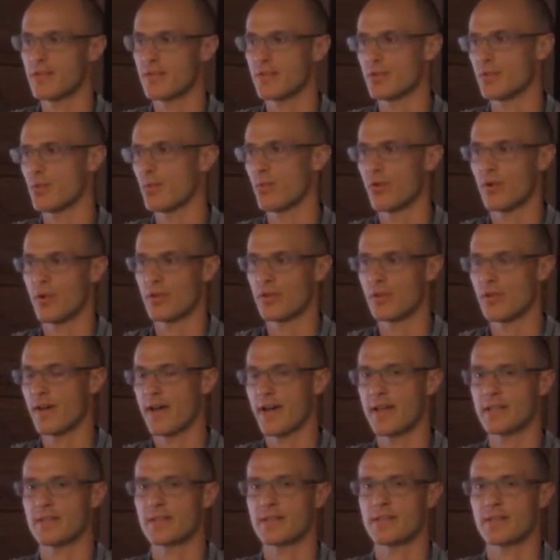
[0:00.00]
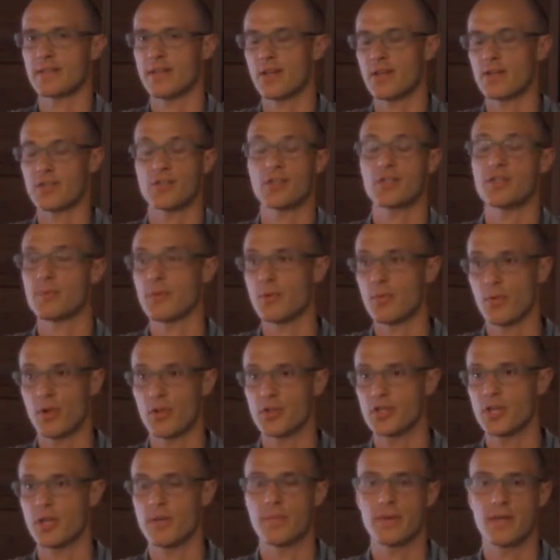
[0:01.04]
who's the world
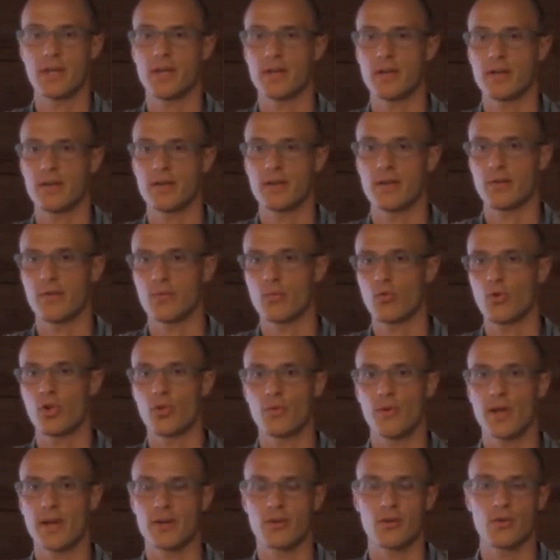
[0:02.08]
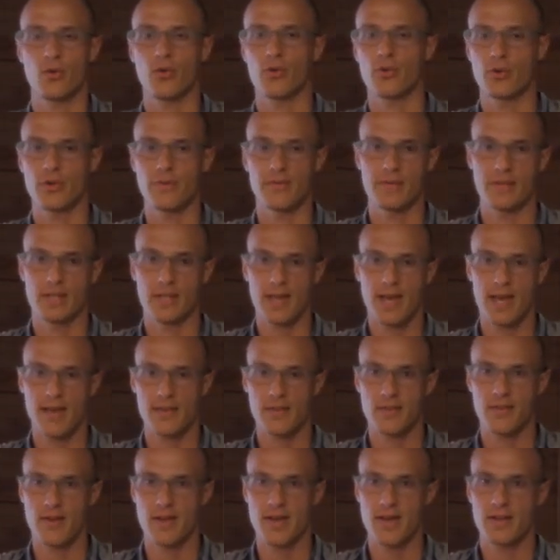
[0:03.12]
champion and world record holder in the
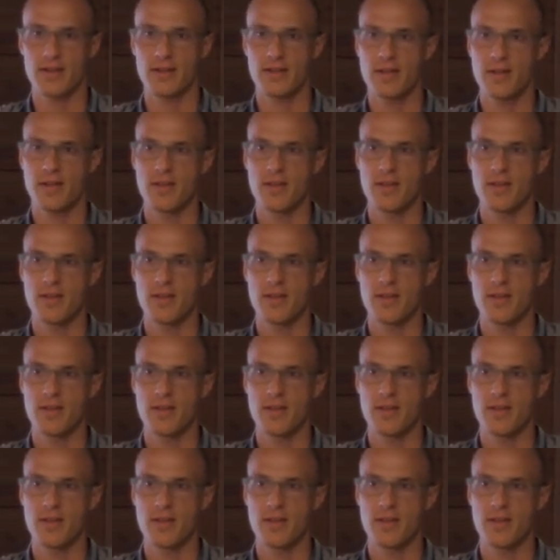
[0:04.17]
decathlon.